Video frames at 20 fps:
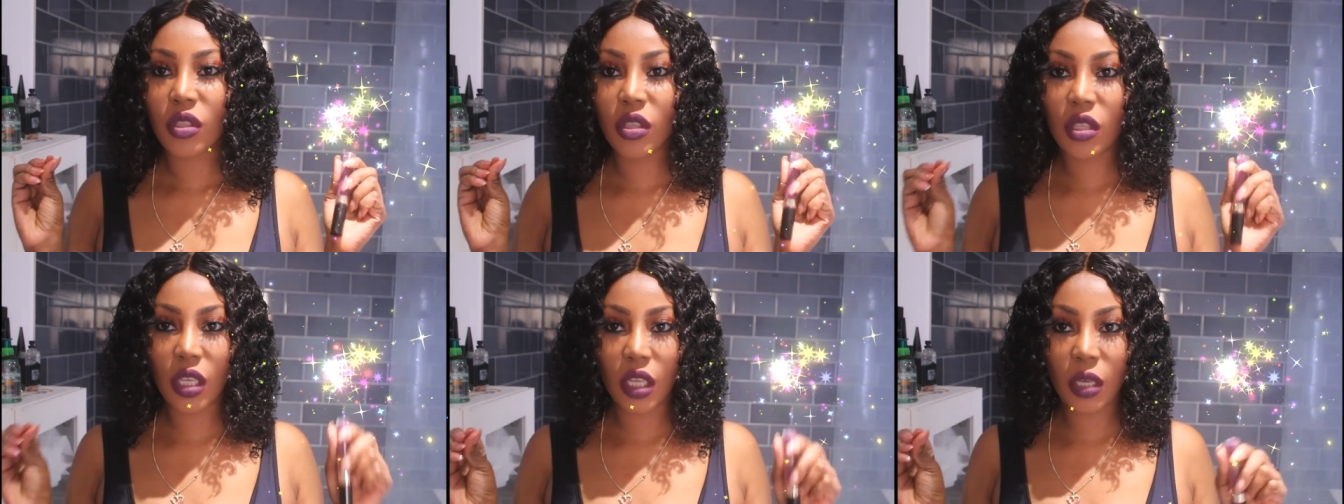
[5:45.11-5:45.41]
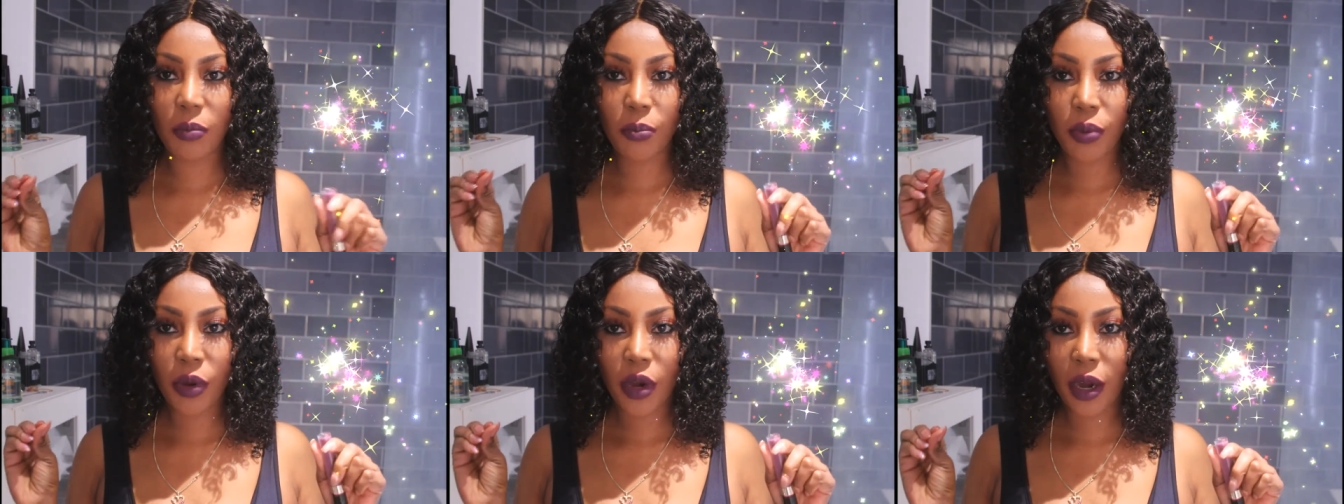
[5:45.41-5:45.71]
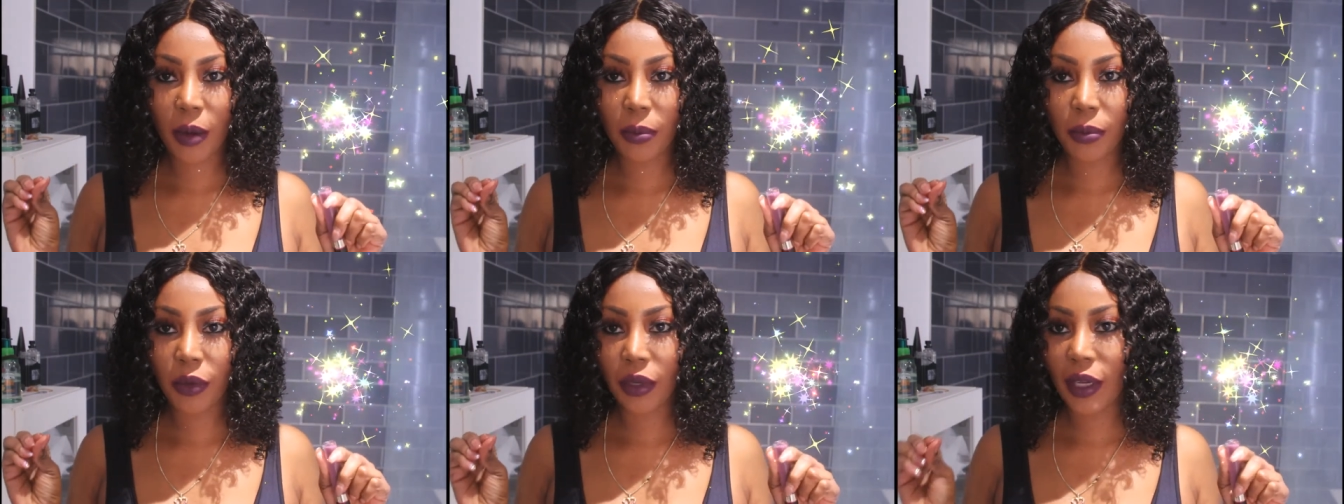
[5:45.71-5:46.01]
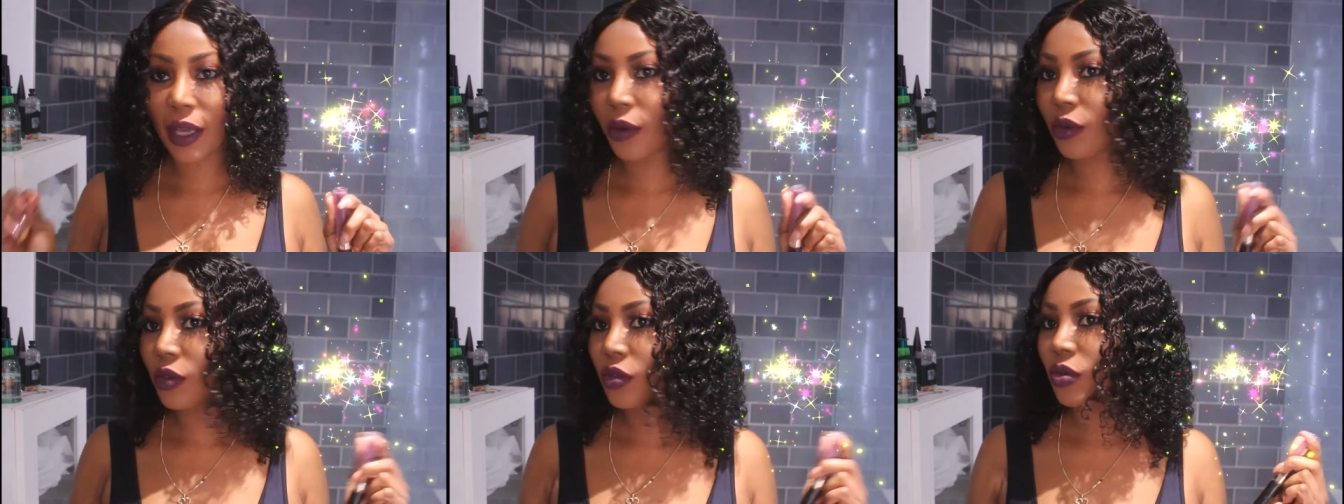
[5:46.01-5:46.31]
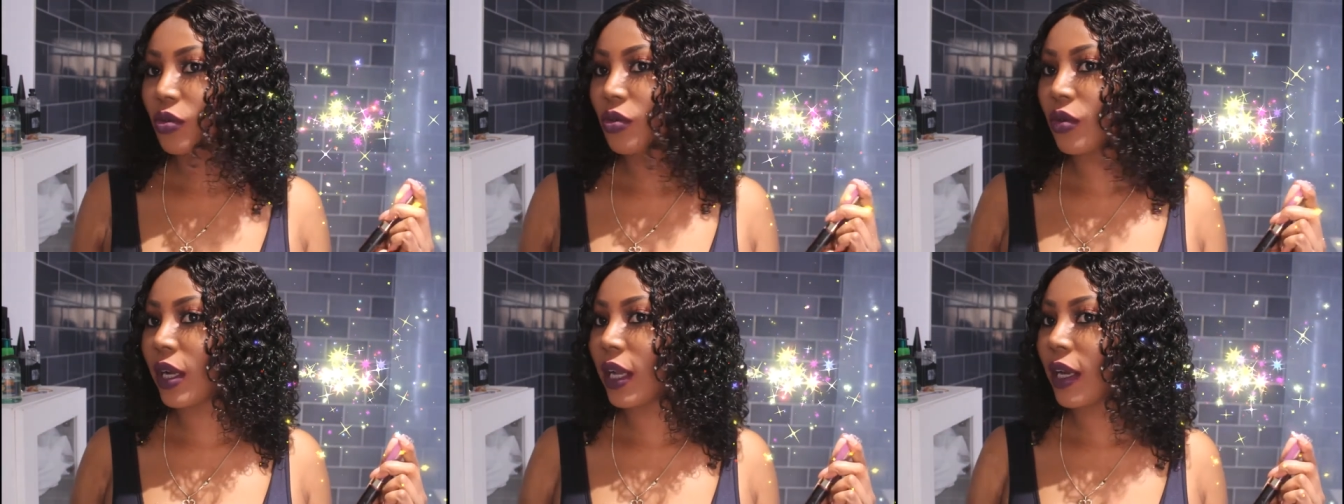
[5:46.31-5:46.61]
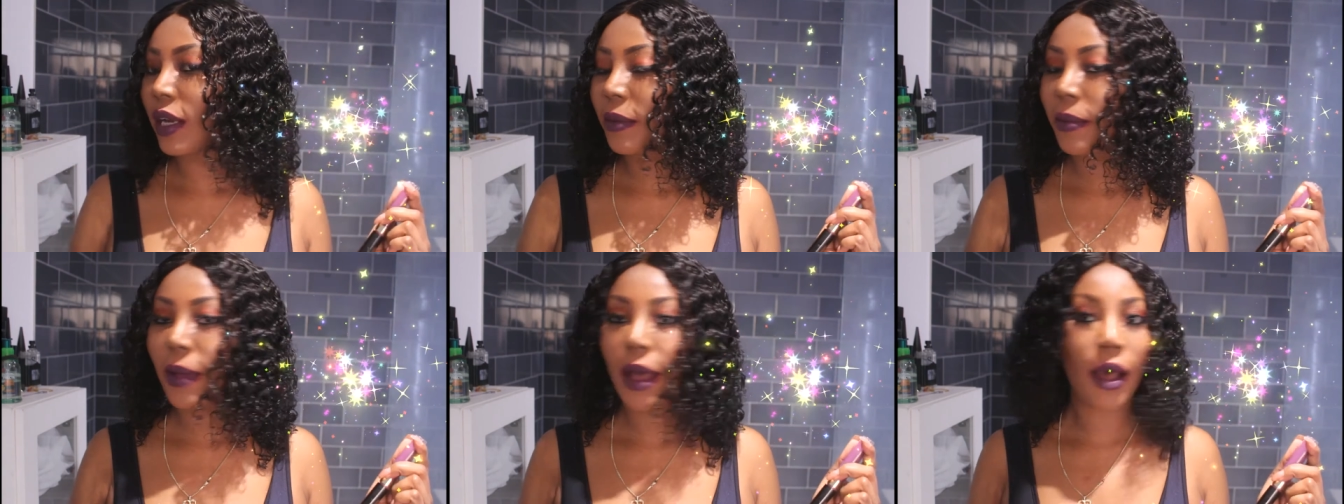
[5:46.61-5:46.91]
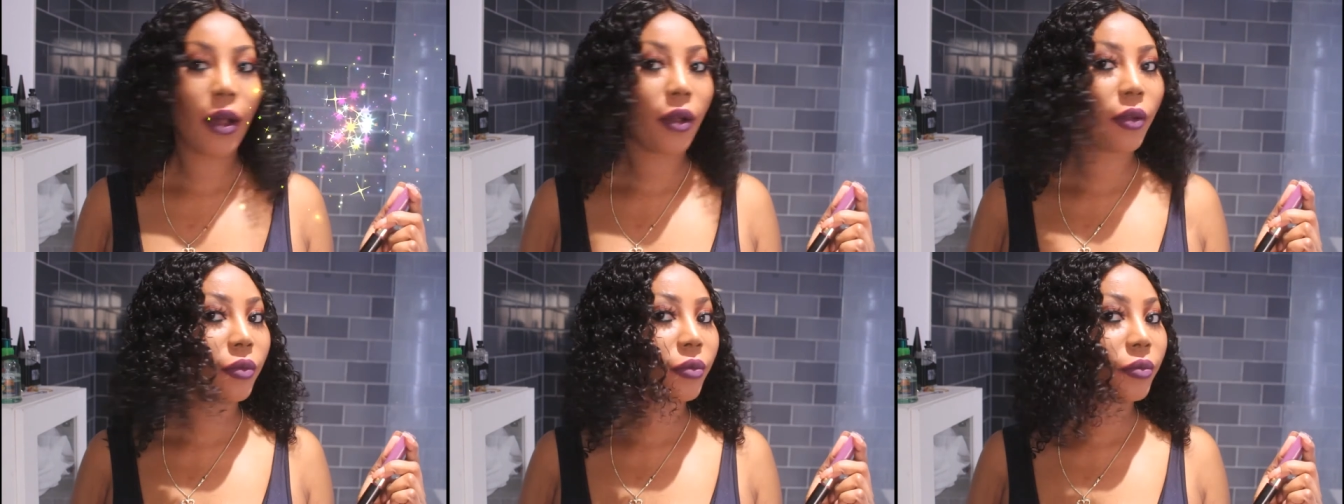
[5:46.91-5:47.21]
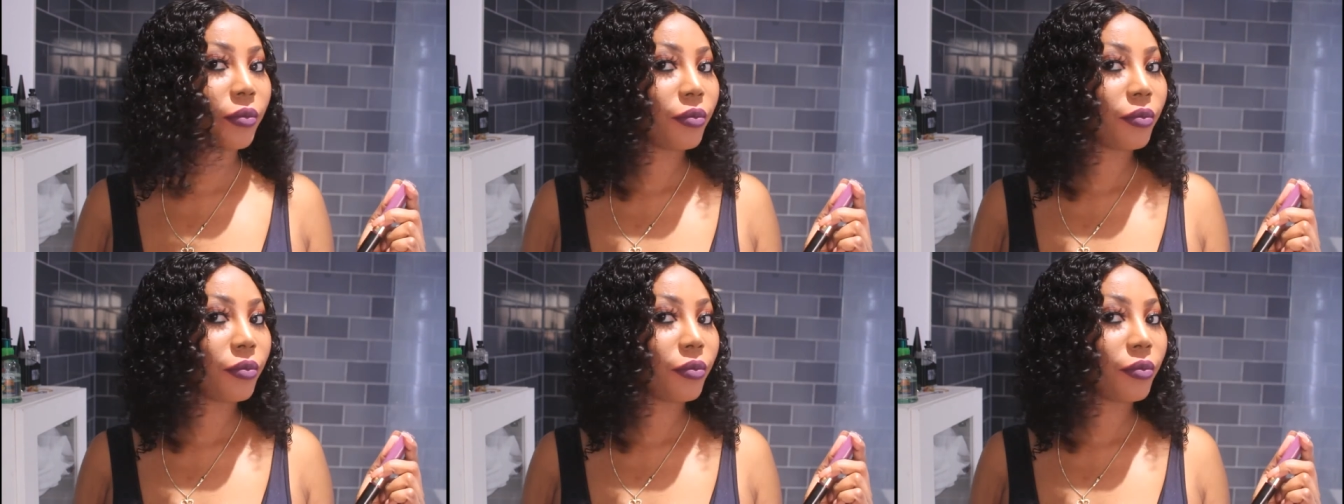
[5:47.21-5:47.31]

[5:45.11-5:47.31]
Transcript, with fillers: deep purple I was talking about.